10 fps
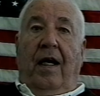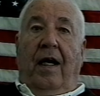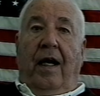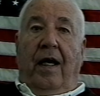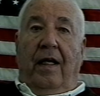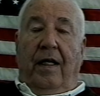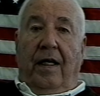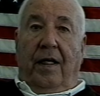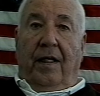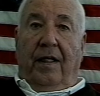And,
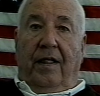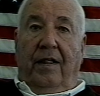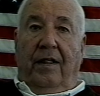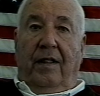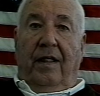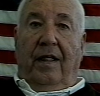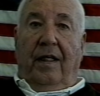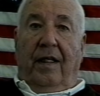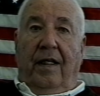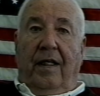
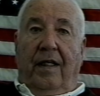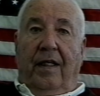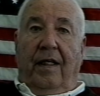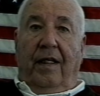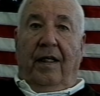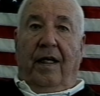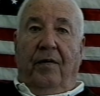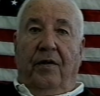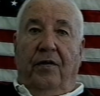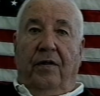uh, and I
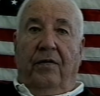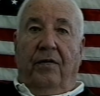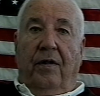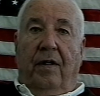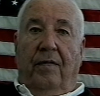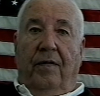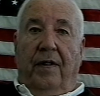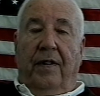was just sort of uh,